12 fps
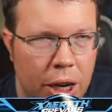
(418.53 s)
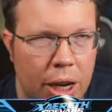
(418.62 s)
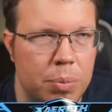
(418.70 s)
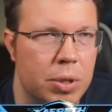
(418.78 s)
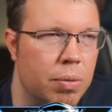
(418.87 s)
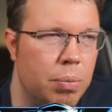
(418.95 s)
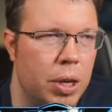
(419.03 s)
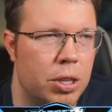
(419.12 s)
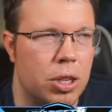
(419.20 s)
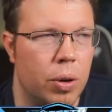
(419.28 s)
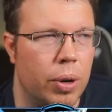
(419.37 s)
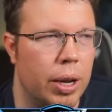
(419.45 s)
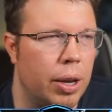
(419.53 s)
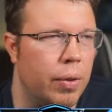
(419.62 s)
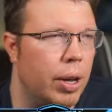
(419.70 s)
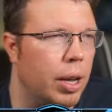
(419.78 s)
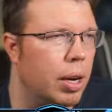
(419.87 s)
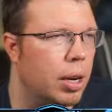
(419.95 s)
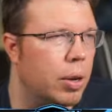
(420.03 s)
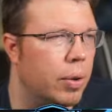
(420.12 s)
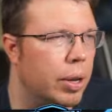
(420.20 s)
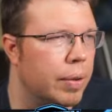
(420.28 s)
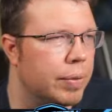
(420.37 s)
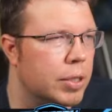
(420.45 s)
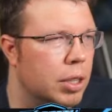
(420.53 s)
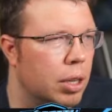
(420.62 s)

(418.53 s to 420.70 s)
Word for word: times of me showing you how to do it.